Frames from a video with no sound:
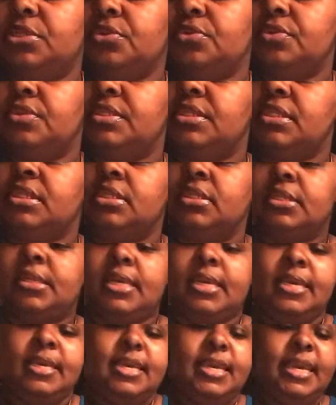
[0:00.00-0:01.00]
angels
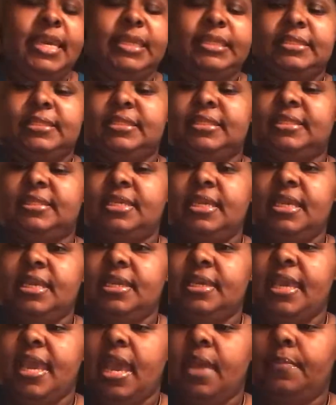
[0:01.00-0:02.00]
and
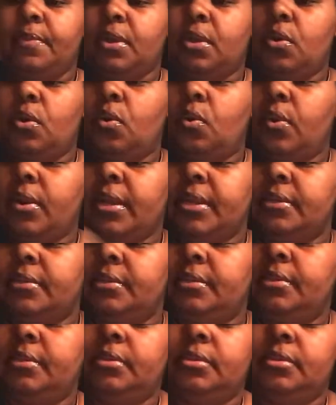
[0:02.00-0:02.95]
see Capricorn.